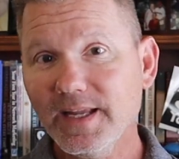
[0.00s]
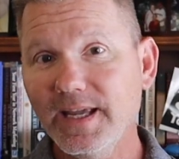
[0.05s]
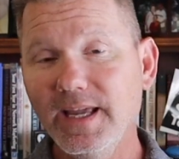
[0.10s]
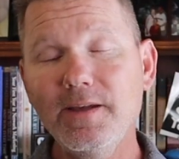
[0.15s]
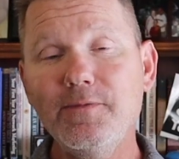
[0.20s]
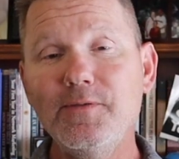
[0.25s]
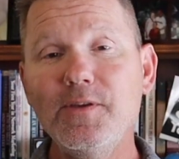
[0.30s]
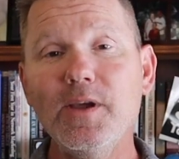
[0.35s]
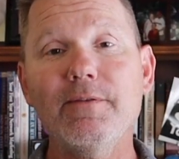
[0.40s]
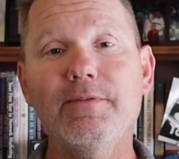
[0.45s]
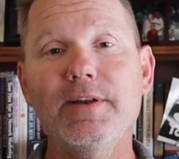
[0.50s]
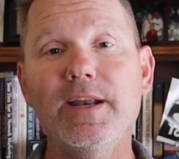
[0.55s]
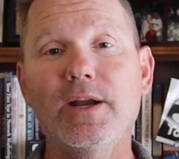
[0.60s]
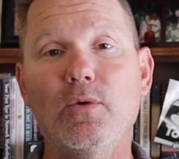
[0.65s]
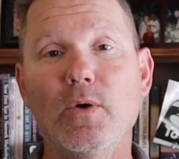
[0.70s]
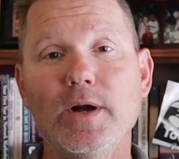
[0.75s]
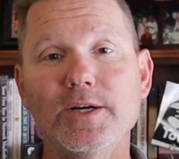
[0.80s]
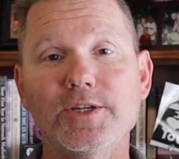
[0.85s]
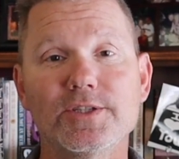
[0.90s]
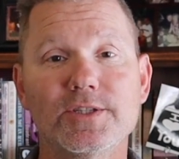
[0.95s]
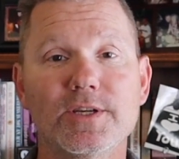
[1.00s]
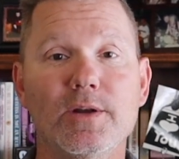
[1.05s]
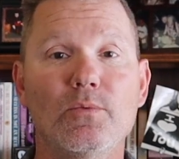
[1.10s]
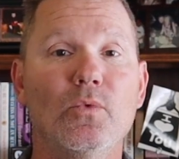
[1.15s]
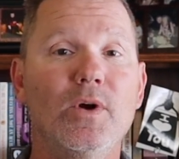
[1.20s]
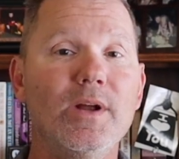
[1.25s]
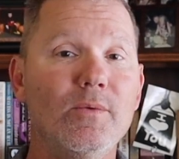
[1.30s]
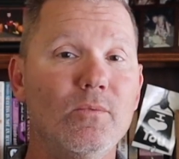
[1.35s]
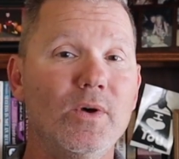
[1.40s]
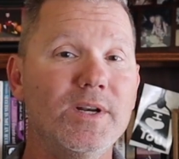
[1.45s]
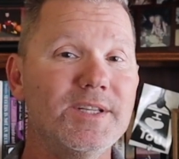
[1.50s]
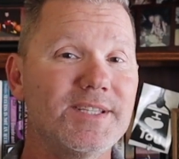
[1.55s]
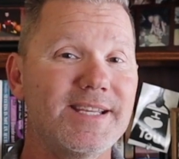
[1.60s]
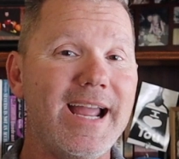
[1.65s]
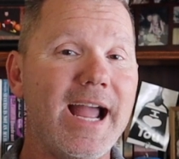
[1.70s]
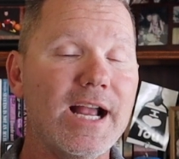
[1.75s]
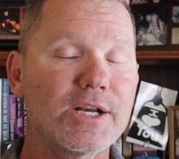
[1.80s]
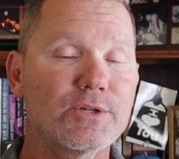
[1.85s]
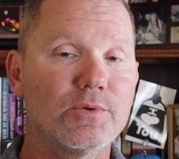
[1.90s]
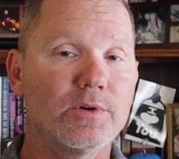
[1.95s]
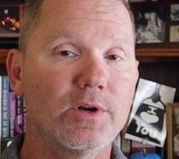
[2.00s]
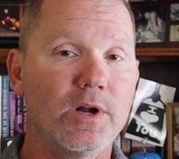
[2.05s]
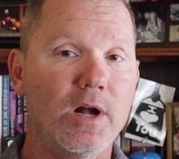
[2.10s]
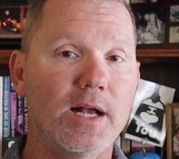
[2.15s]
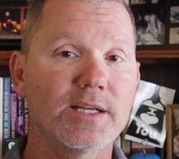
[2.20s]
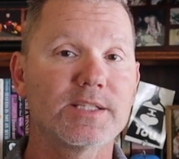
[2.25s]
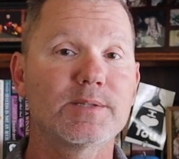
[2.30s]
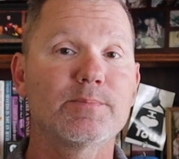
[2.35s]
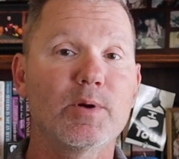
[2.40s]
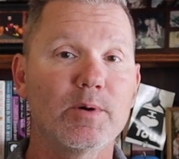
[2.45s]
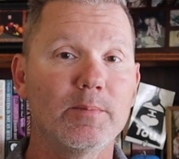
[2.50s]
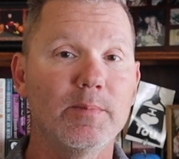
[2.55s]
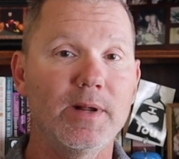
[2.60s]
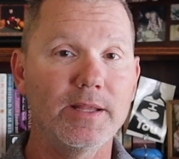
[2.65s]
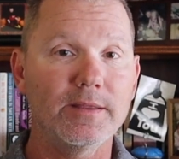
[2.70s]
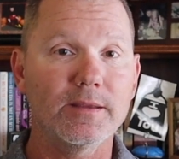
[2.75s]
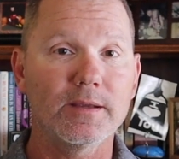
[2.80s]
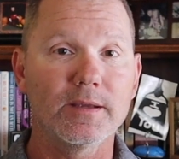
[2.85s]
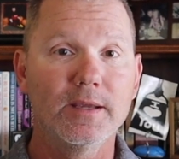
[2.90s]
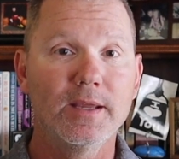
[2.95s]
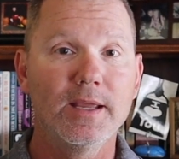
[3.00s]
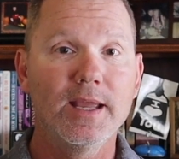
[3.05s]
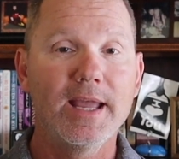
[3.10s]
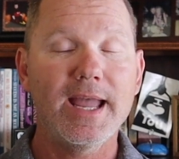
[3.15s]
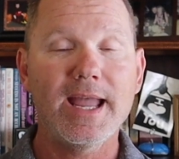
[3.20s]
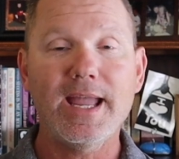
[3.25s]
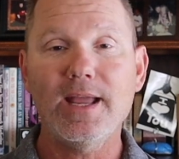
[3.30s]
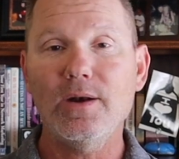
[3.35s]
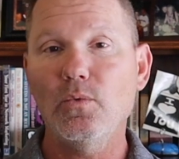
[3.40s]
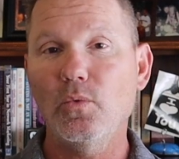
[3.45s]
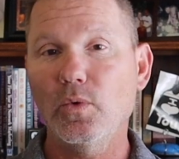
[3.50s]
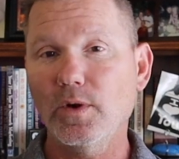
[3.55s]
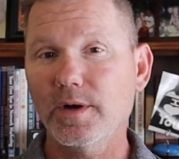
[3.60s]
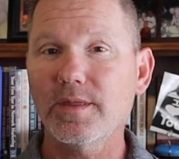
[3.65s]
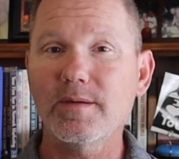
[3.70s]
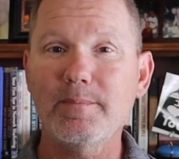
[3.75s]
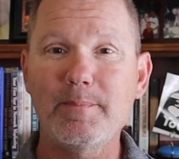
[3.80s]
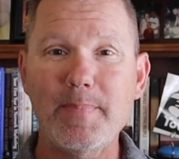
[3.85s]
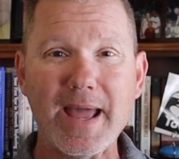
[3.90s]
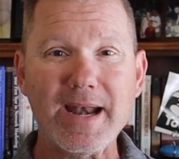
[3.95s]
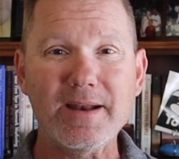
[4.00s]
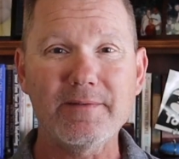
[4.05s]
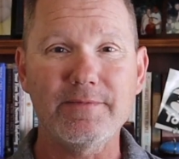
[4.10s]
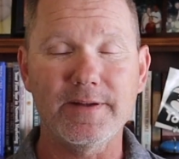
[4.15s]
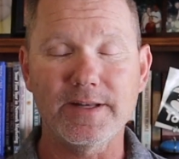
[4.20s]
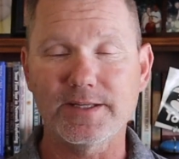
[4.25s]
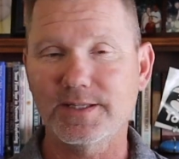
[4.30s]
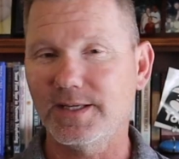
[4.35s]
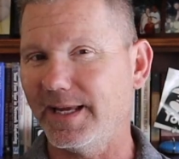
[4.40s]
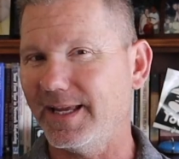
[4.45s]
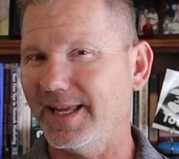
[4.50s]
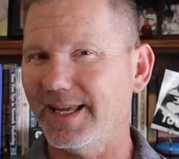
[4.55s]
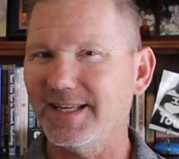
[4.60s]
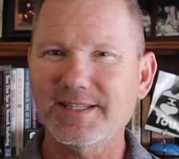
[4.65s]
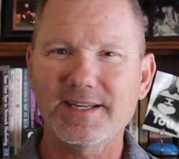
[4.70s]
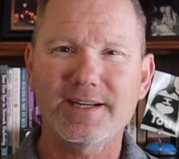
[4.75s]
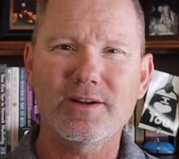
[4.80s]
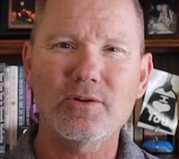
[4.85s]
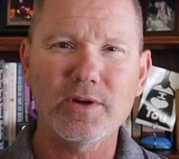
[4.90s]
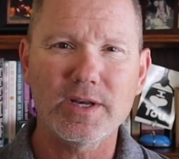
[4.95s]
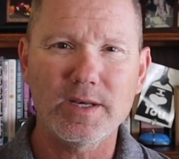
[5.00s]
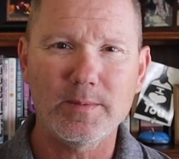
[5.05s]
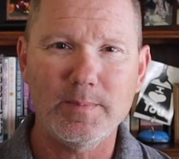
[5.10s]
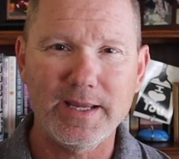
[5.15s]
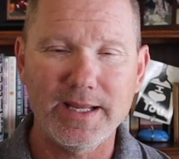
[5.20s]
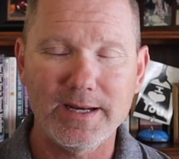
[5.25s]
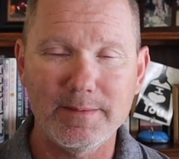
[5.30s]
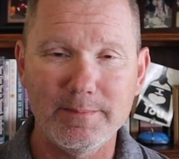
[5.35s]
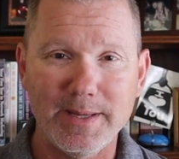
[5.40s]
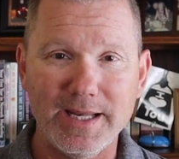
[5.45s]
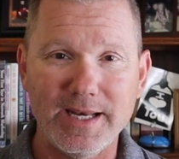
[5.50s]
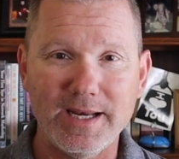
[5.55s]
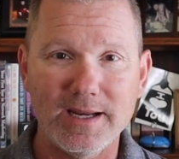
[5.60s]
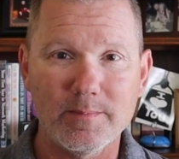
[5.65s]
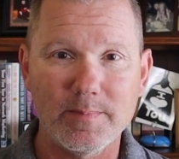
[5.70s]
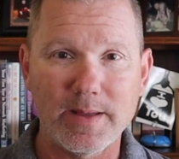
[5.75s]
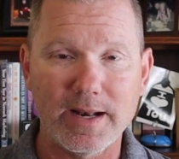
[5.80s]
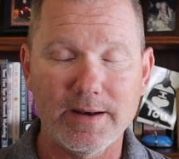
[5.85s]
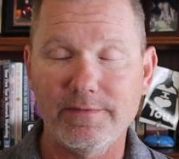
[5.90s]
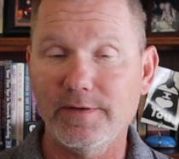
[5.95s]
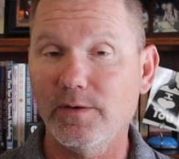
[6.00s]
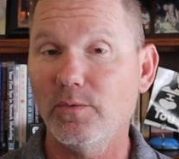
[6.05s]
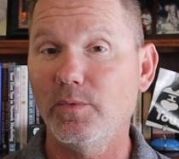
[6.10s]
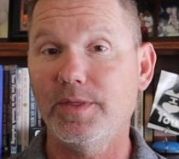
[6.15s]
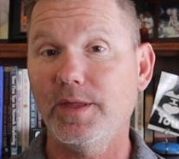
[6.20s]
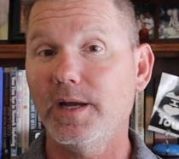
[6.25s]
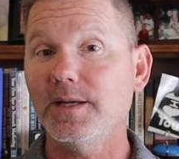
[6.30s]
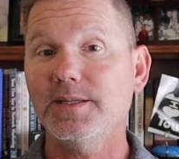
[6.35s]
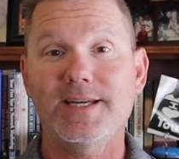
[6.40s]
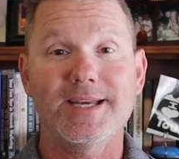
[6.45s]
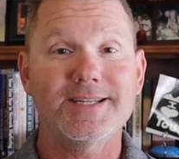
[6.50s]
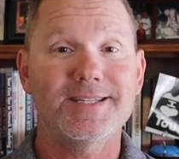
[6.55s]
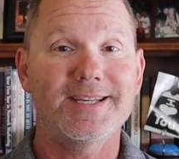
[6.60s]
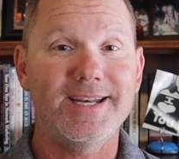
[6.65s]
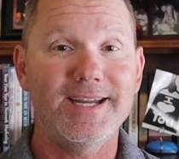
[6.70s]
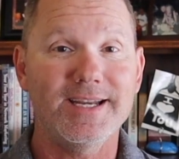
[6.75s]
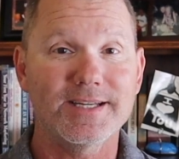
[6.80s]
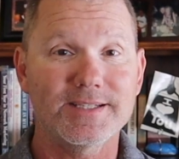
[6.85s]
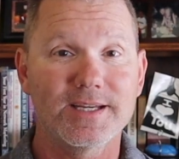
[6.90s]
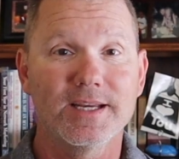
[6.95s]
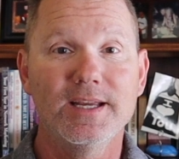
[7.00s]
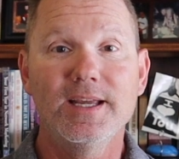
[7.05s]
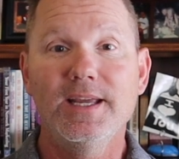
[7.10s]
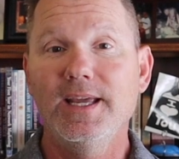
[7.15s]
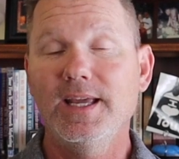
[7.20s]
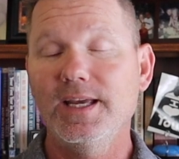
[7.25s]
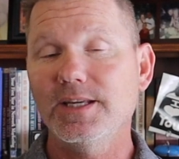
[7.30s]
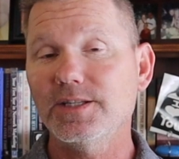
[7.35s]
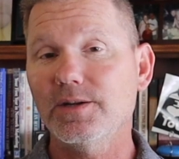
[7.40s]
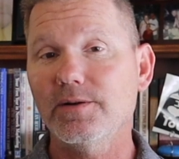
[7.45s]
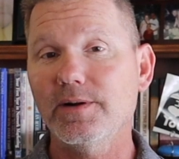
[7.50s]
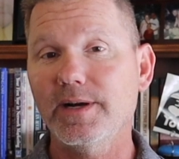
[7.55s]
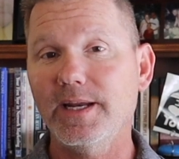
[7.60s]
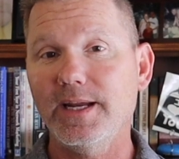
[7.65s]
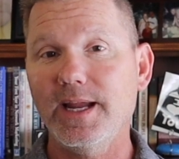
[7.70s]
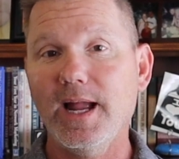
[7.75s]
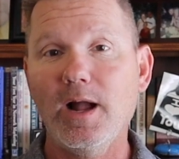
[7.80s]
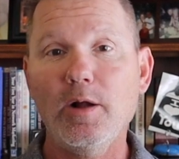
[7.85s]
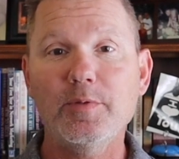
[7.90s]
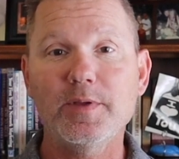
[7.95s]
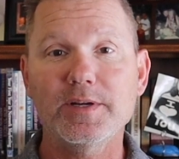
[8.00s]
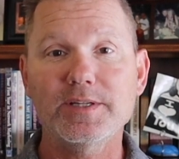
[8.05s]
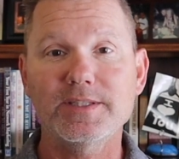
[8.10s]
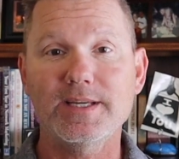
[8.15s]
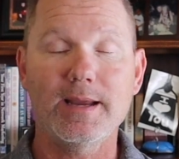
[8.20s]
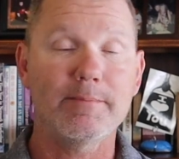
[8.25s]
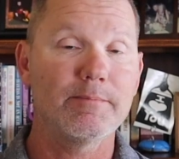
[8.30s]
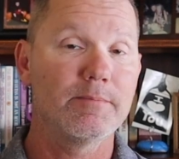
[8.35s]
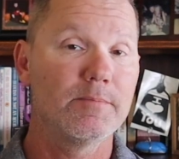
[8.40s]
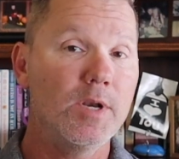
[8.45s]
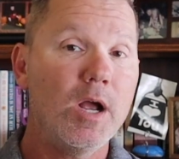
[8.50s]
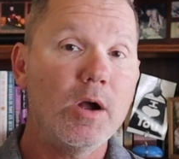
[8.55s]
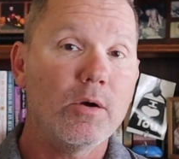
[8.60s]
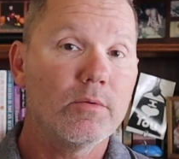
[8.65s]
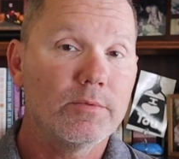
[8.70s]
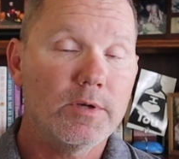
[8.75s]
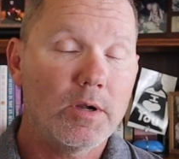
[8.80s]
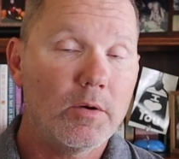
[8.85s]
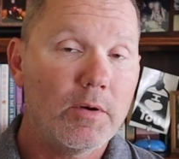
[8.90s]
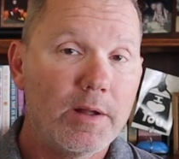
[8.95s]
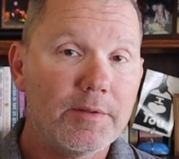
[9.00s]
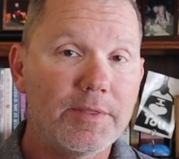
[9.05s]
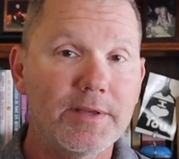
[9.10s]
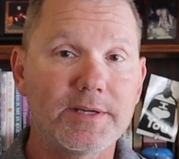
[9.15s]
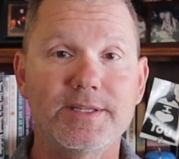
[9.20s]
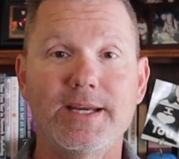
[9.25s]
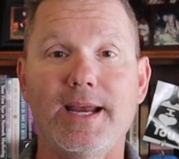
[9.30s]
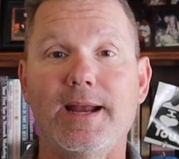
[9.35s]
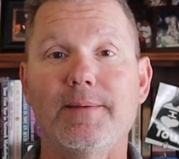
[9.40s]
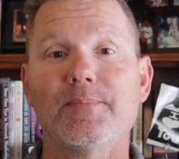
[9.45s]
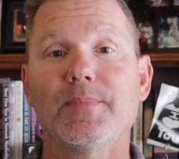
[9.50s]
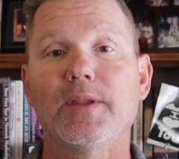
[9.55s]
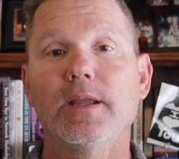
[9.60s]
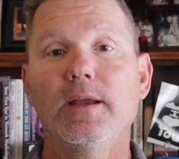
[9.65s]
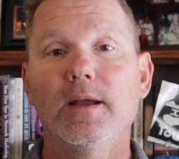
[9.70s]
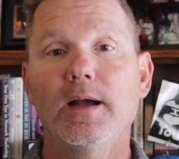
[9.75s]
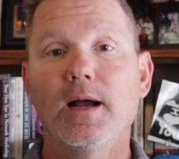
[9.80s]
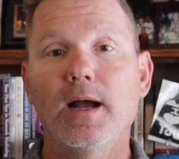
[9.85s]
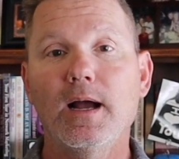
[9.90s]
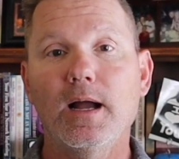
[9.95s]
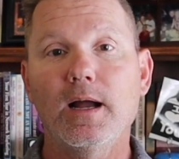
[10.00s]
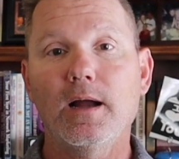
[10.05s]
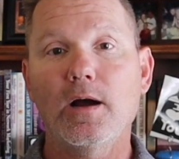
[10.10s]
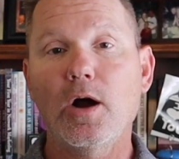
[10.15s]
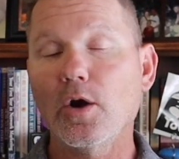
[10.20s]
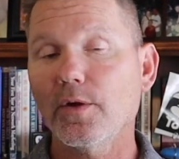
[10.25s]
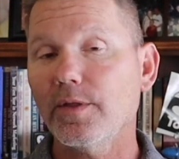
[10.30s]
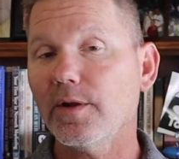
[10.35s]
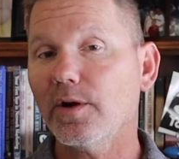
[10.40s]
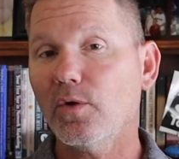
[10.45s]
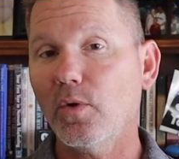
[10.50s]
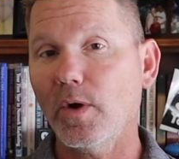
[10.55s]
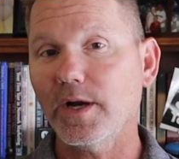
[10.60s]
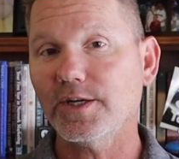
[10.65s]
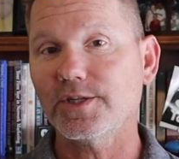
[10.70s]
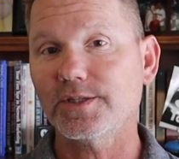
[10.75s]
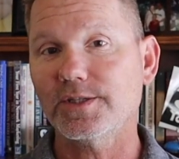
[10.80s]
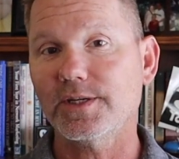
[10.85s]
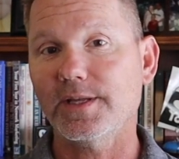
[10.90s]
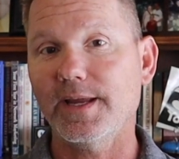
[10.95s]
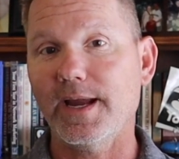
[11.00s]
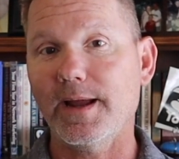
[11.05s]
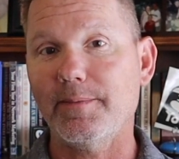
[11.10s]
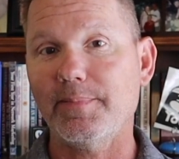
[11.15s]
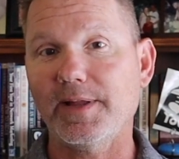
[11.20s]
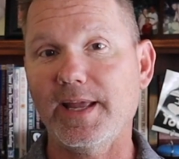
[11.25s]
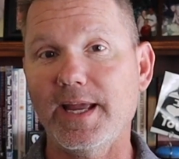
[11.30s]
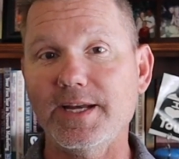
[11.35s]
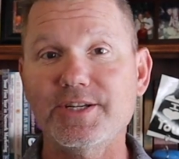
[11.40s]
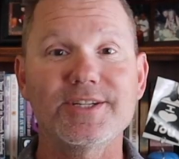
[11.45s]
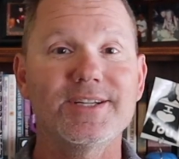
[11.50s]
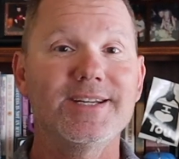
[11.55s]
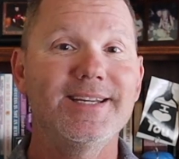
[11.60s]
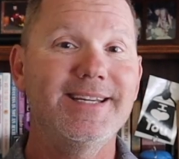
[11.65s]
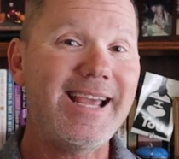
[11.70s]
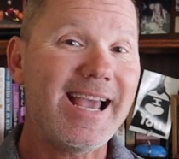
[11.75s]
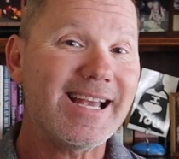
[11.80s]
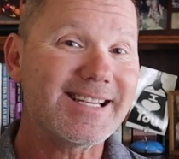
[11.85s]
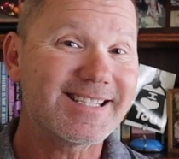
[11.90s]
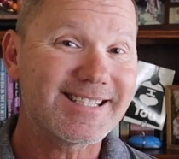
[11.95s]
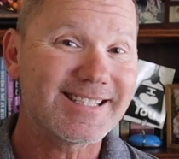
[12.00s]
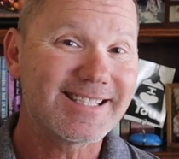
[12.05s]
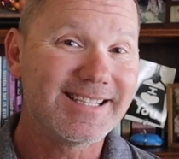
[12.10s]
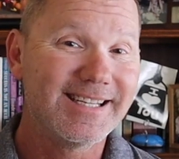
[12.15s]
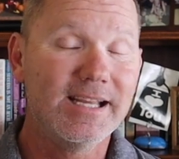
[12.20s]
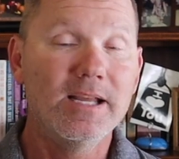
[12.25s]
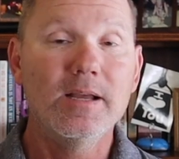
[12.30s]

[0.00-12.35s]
If you have any questions on what is the actual cost per month and what are the benefits, like is it going to be an immediate benefit? With us, yes it is. Is there any health exam? No health exam. Are there questions on the application? Yes,